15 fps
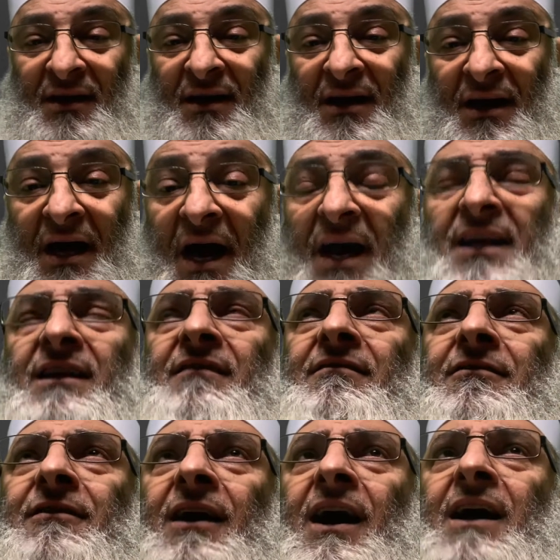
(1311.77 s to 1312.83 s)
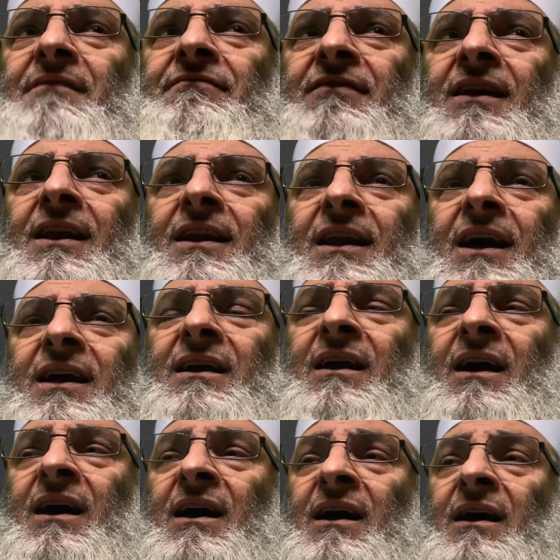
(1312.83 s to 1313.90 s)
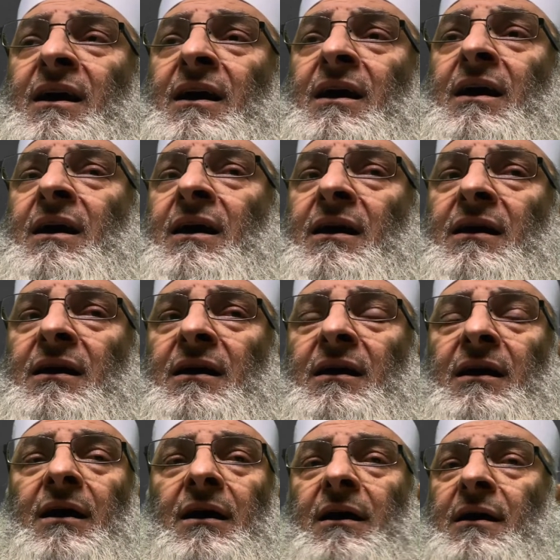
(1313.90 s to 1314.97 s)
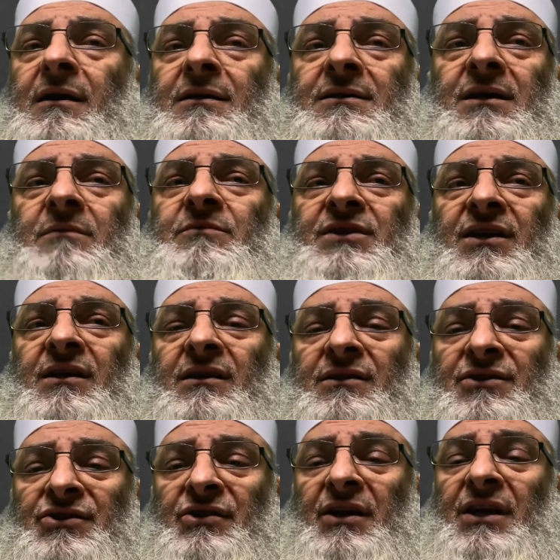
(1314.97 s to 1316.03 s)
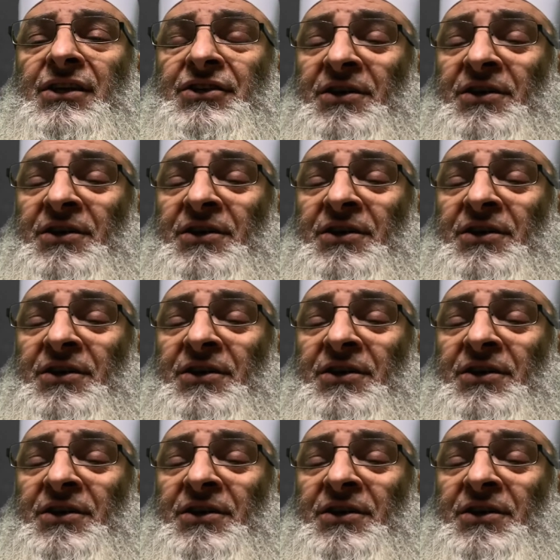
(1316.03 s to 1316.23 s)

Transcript: I feel like something strange